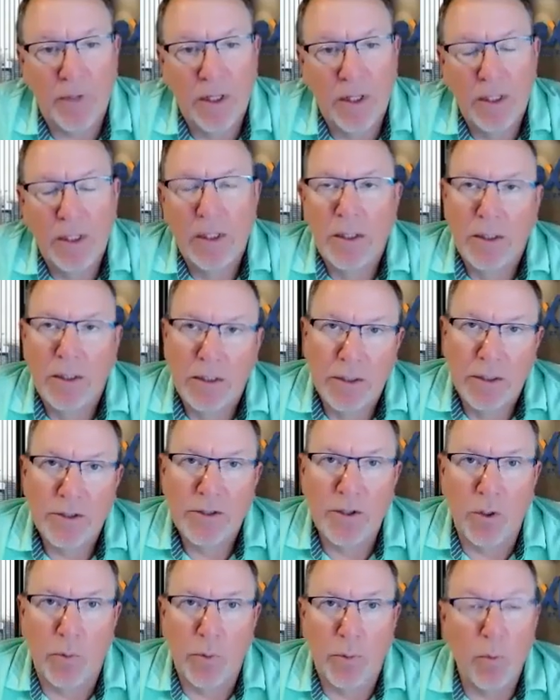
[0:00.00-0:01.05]
Yep.
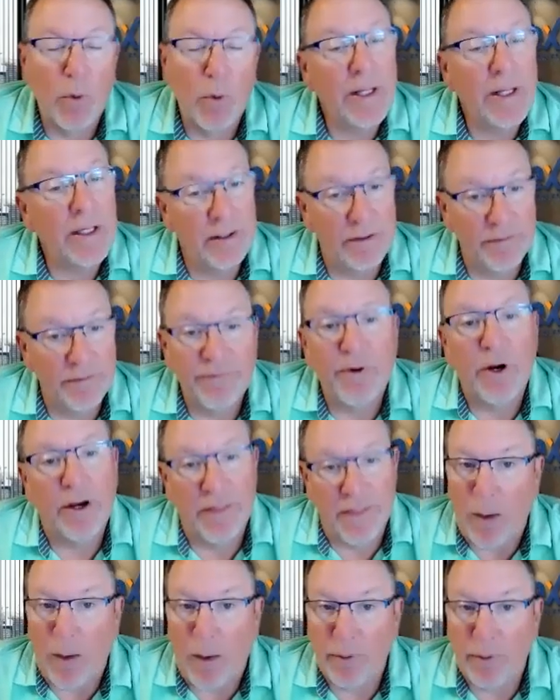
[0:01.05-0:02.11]
So we want to get in front
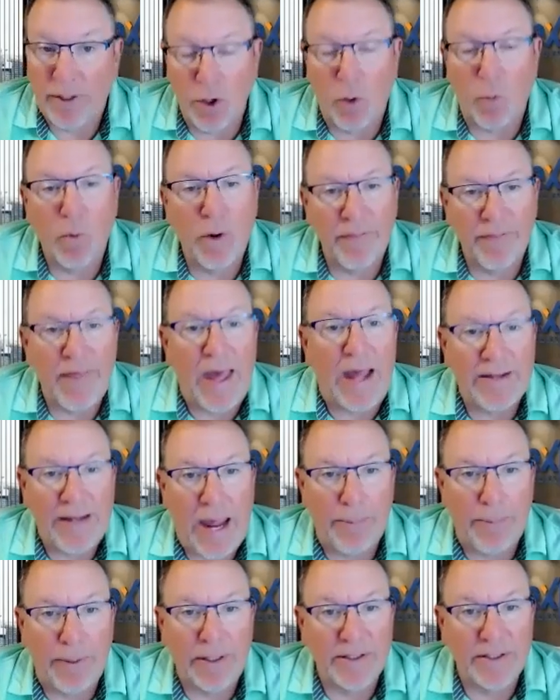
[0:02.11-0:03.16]
of that. We don't want that to
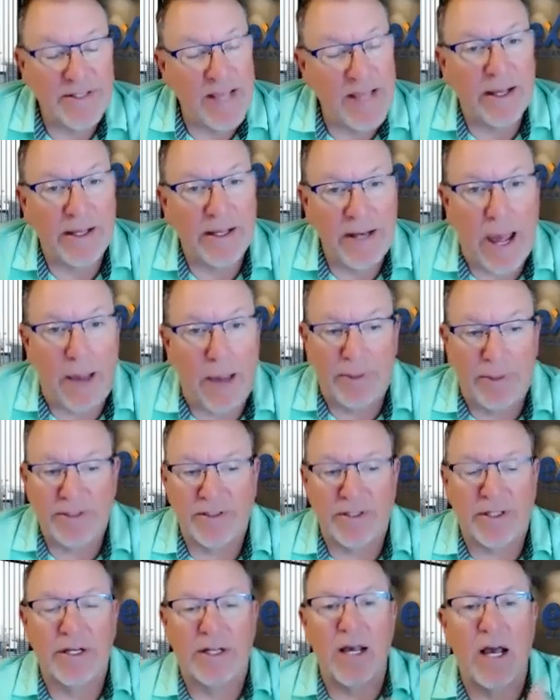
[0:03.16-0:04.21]
happen because that can happen.
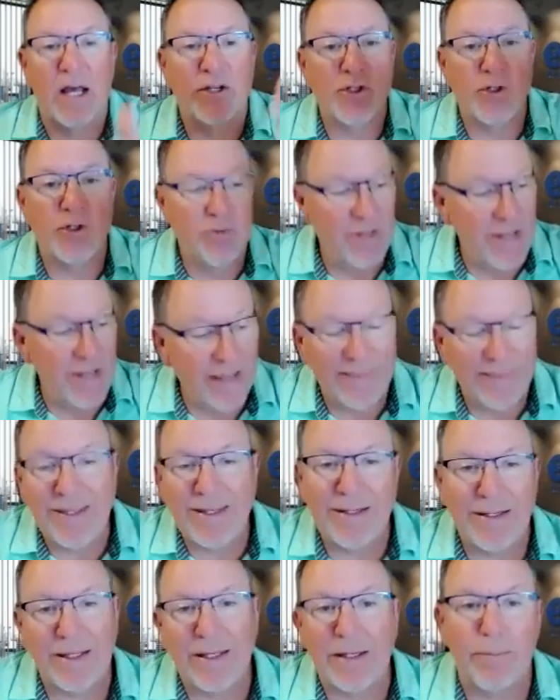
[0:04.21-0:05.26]
It's going to cost you
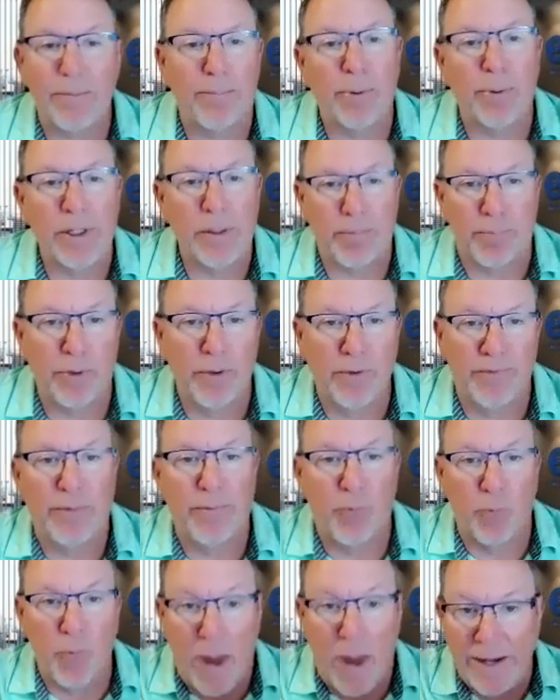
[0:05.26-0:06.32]
nothing to get pre-approved
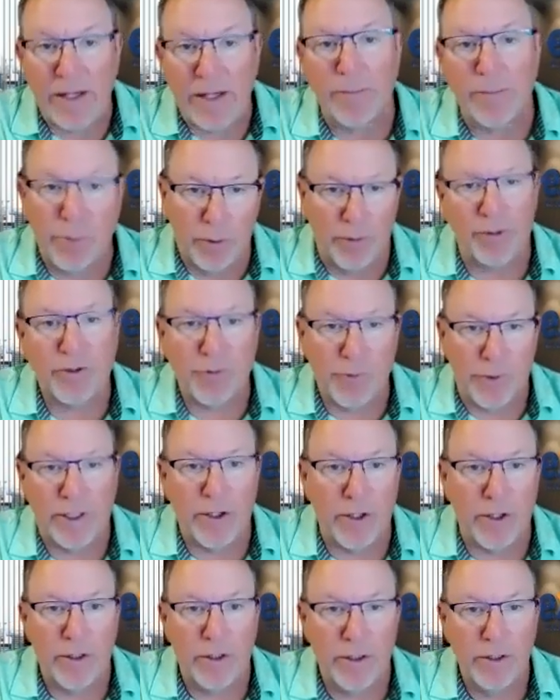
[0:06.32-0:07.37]
and ready to pull the
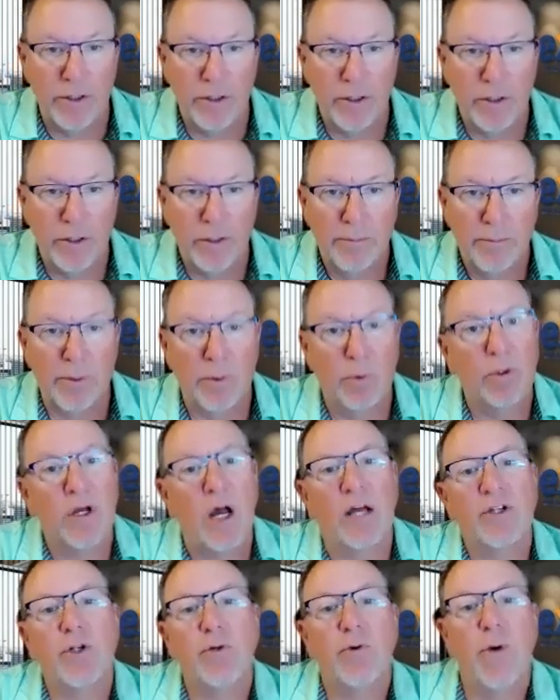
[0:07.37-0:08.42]
trigger, but it will
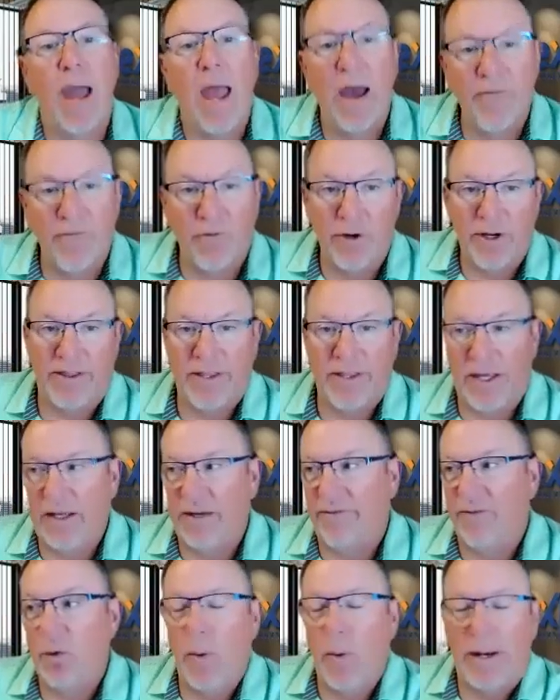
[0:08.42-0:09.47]
cost you everything
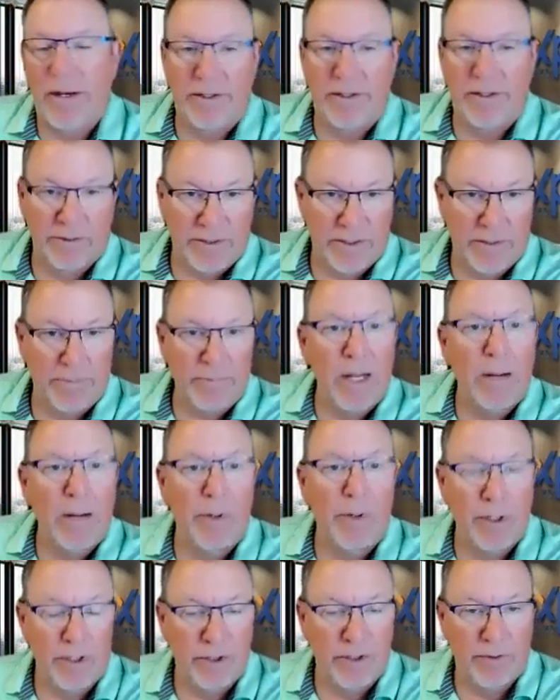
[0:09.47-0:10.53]
if you waited till
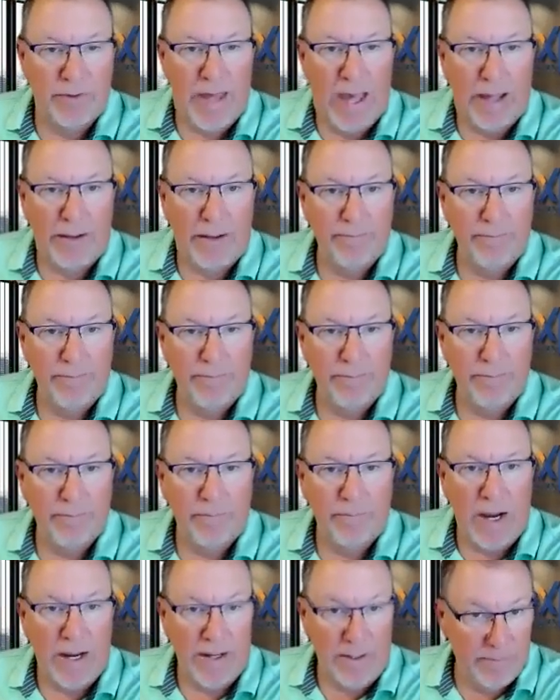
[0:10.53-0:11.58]
September to do that.
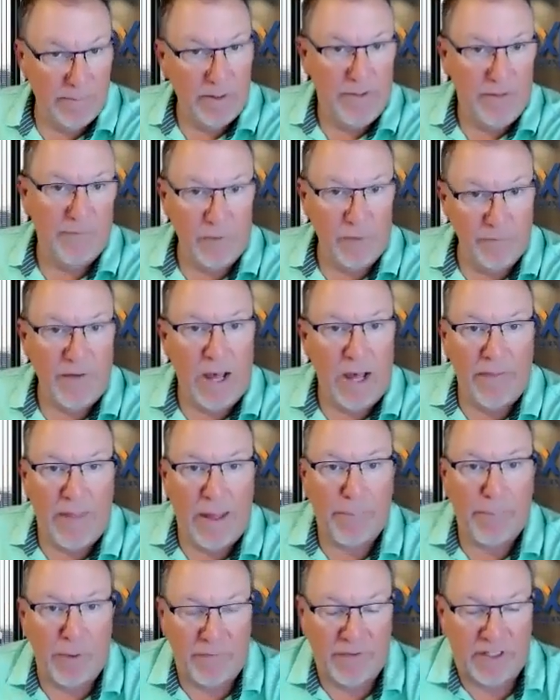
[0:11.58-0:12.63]
Right? If you found
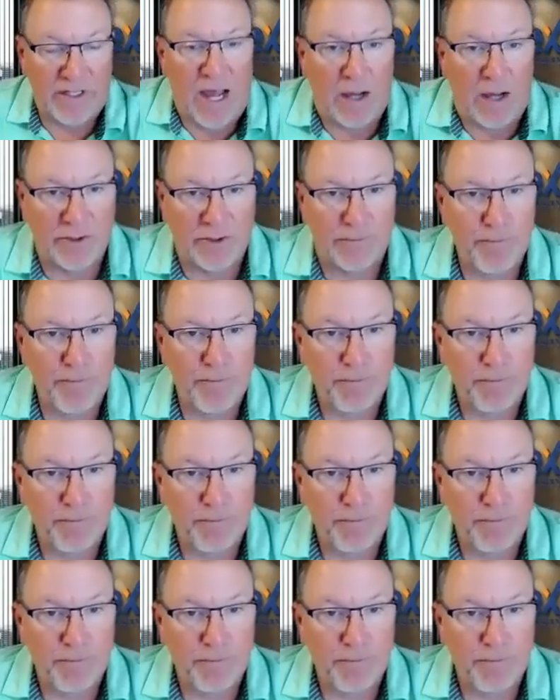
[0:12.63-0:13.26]
that perfect house.